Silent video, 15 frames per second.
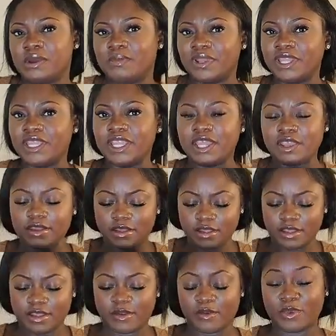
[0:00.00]
a blanket
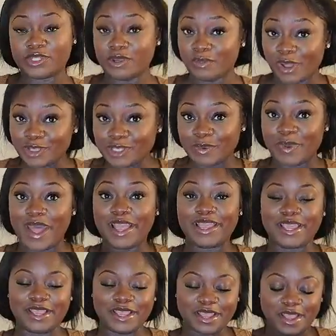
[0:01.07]
which I'm also
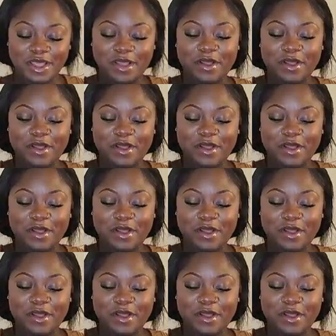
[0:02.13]
packing